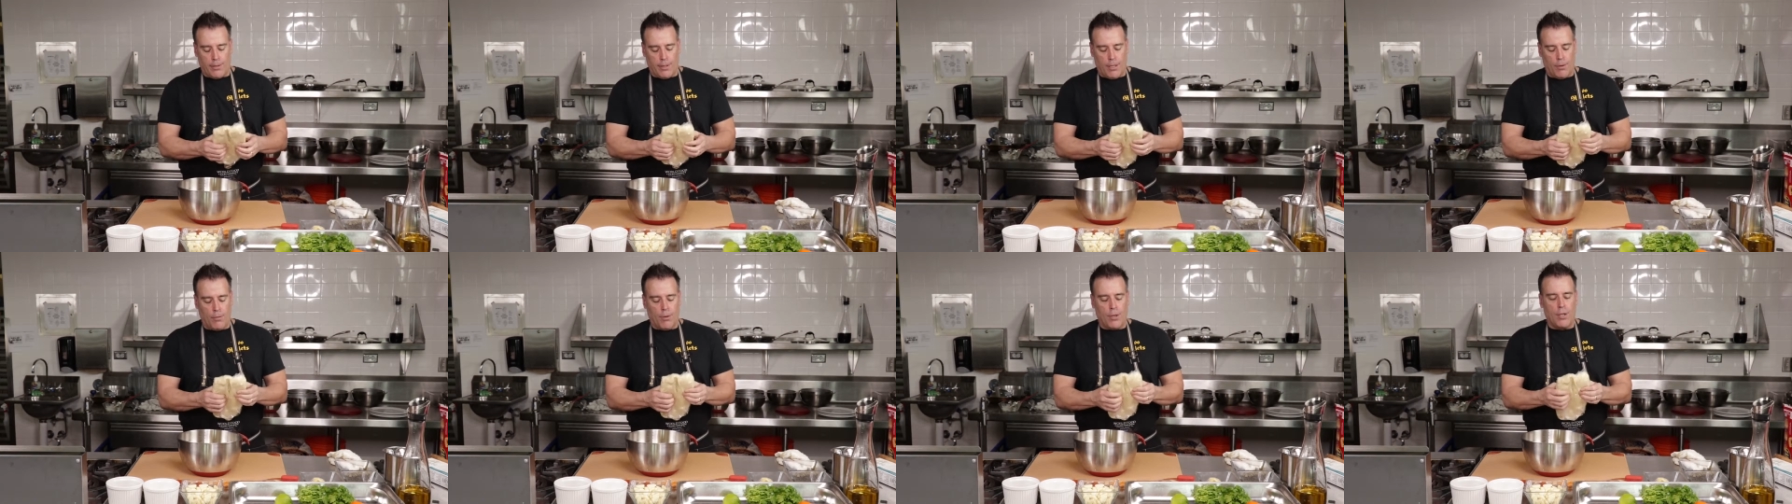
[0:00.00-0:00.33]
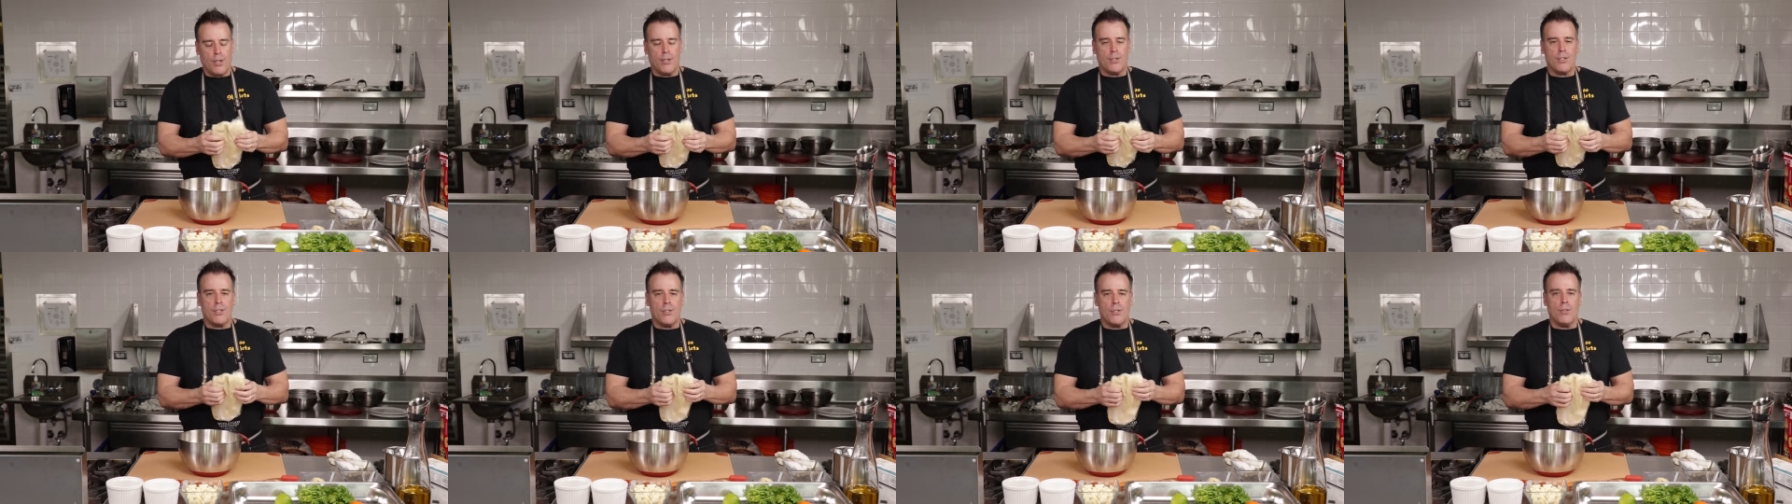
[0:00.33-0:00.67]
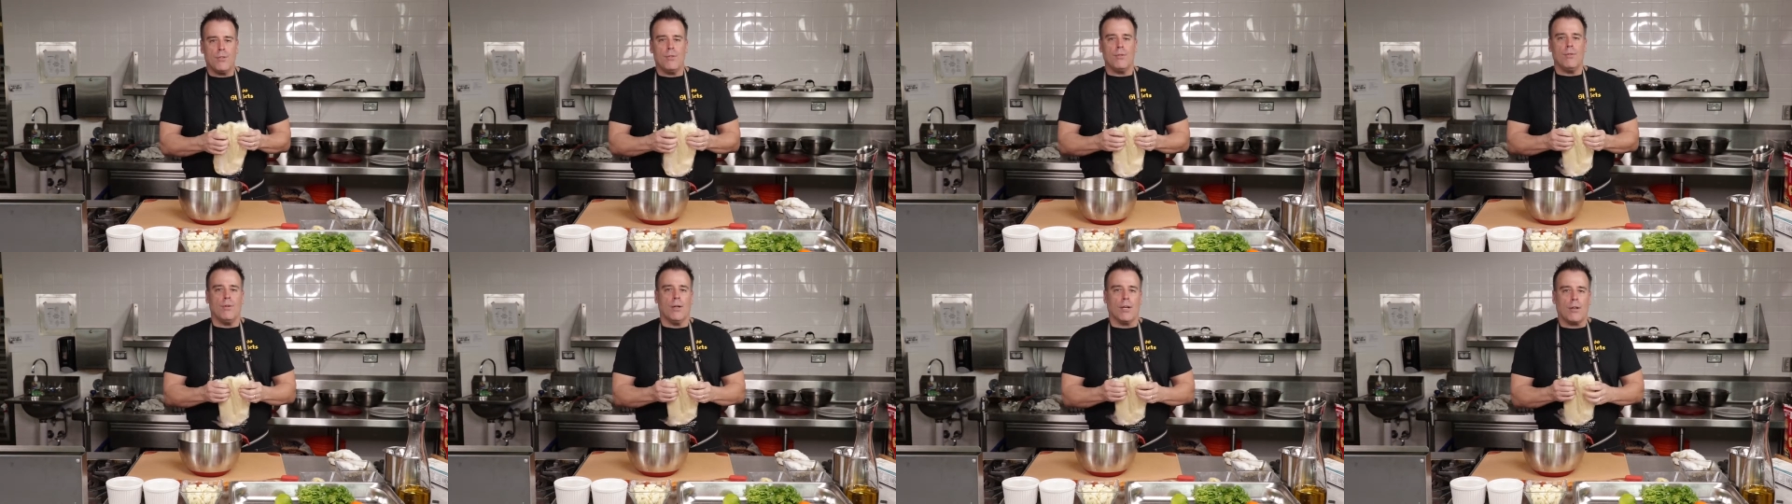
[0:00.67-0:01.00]
I wanted to
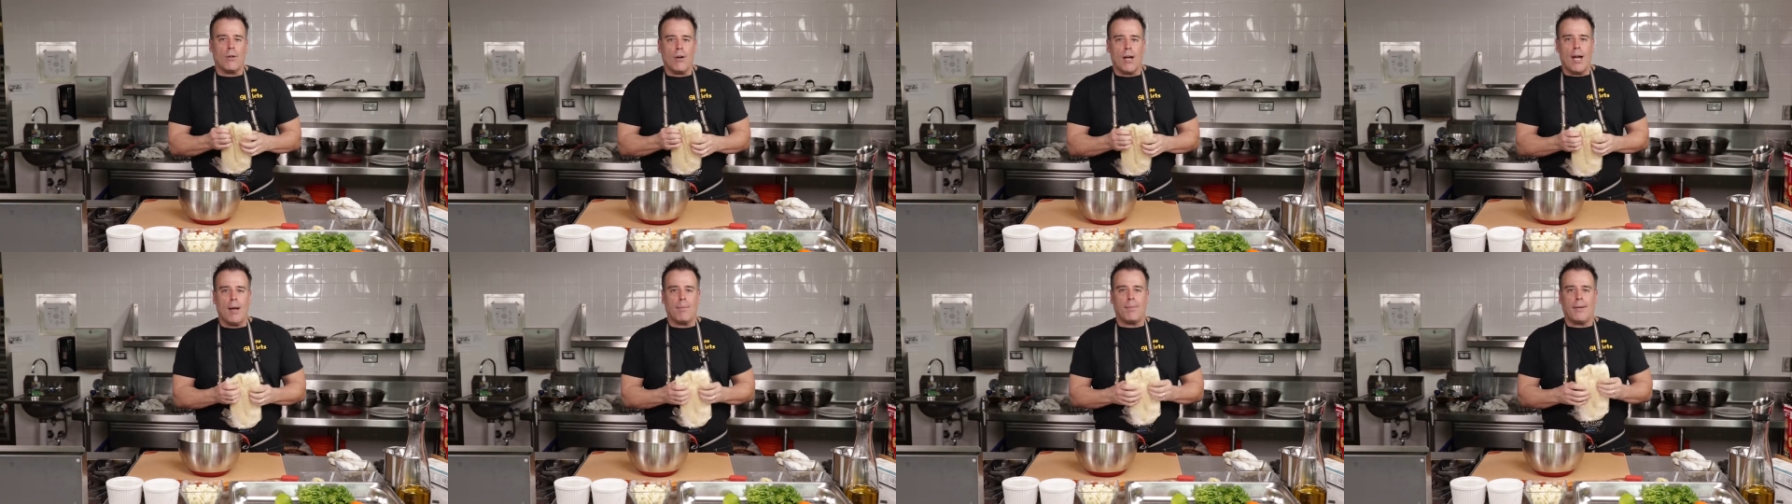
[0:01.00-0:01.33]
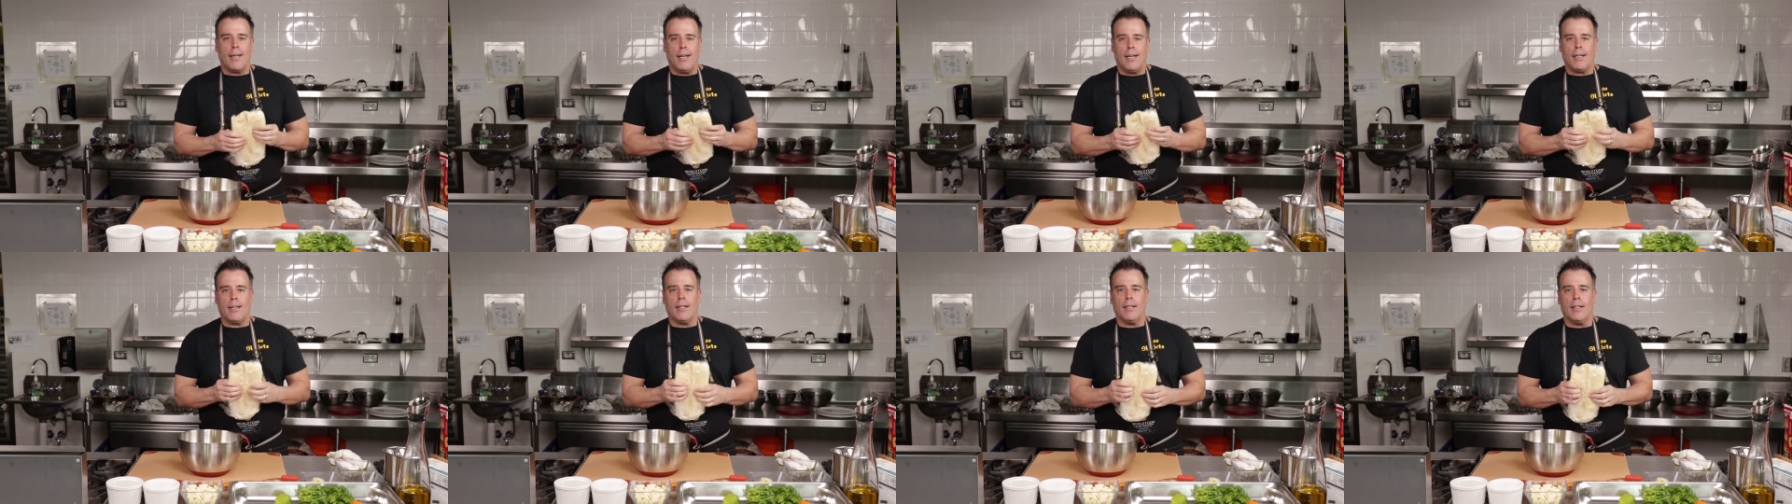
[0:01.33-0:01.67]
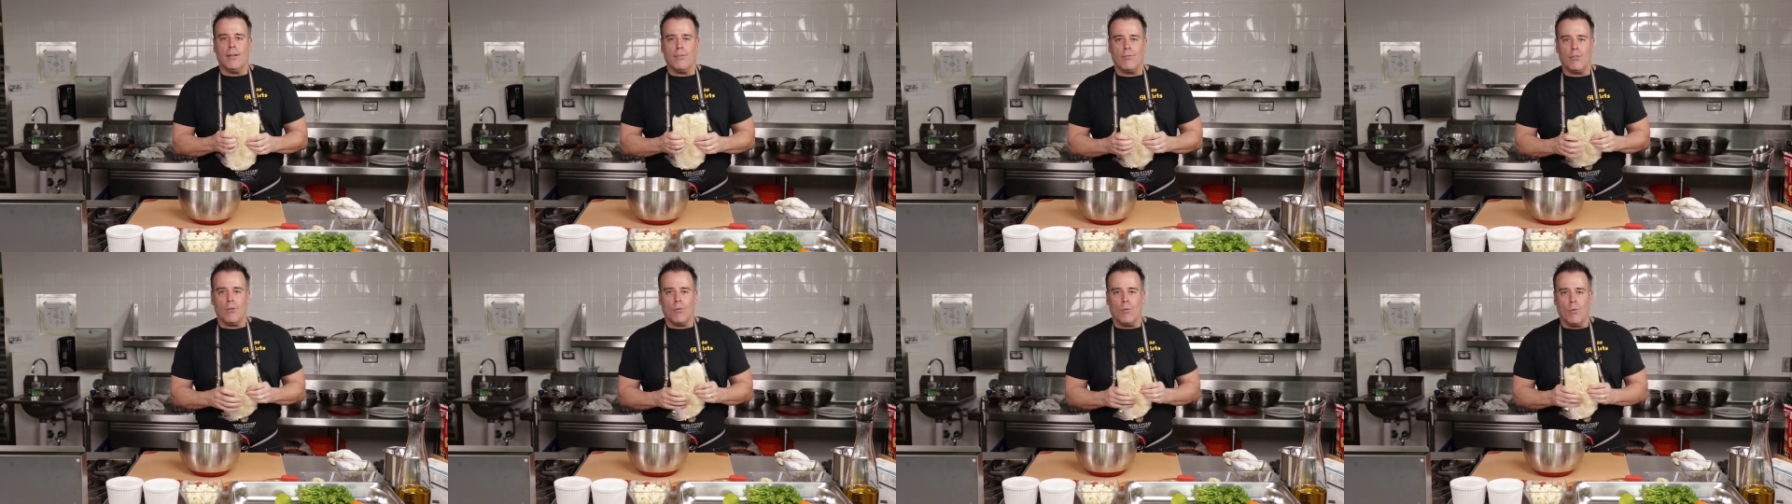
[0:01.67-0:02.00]
do a crab cake a
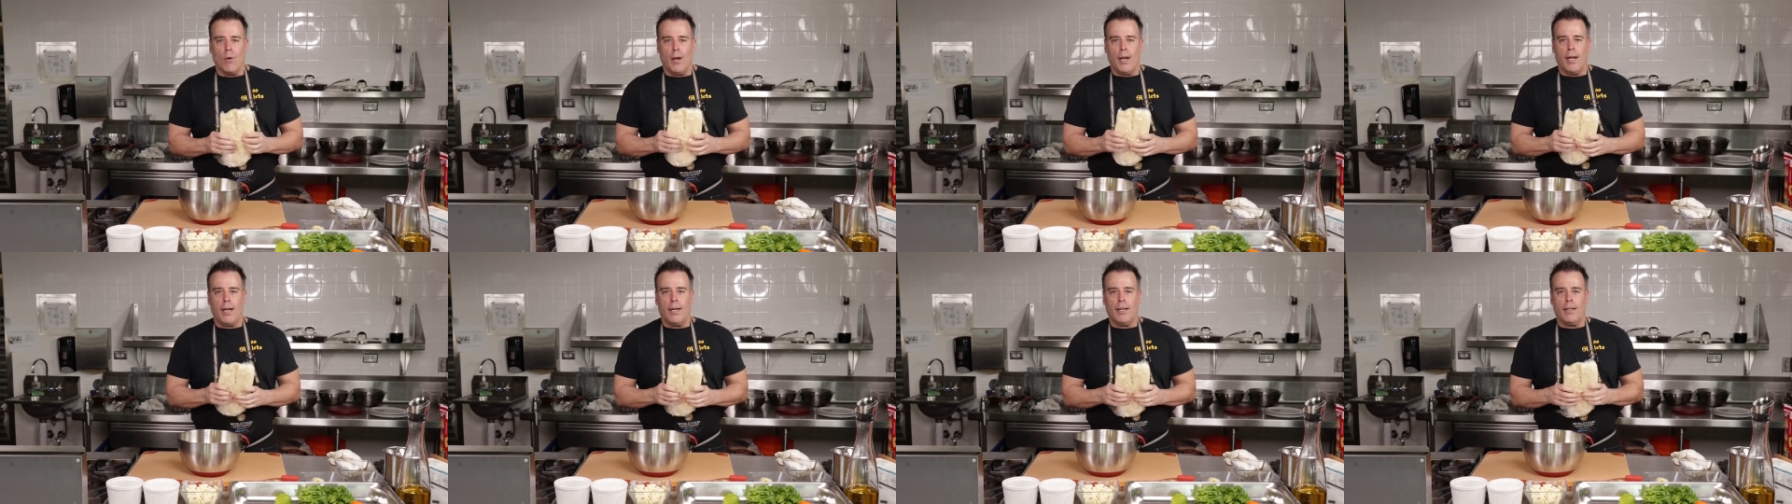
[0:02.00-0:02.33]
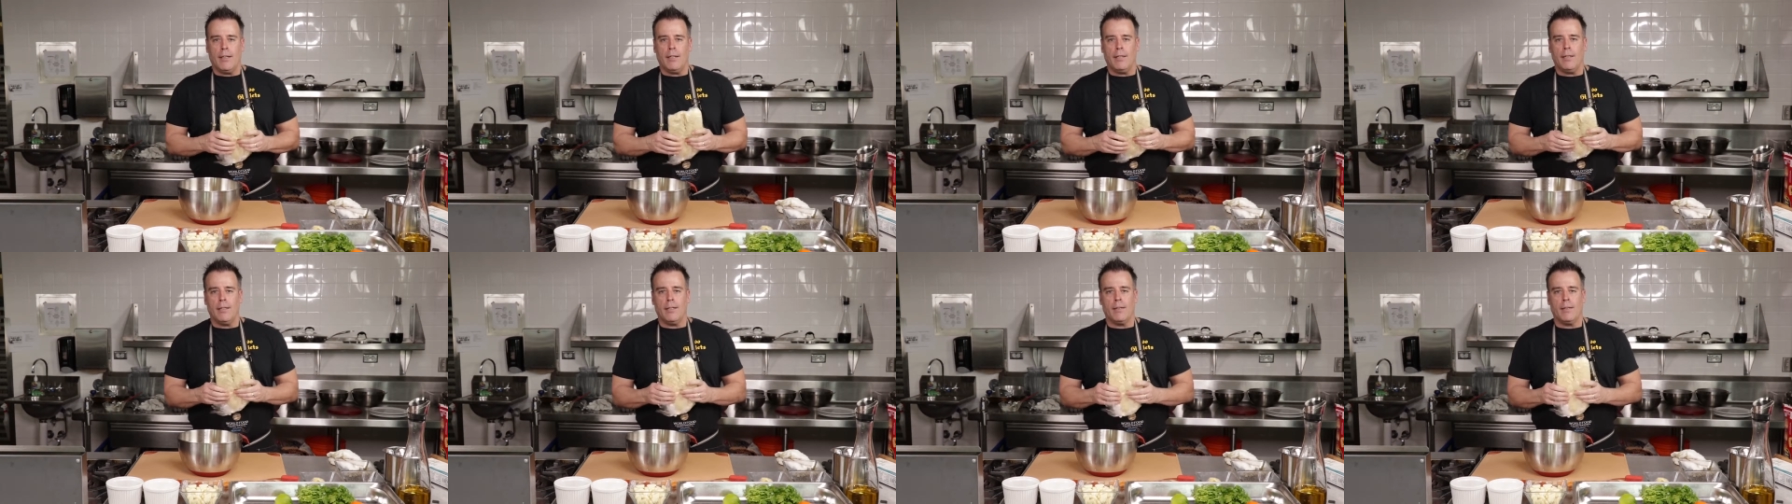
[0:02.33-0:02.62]
different way,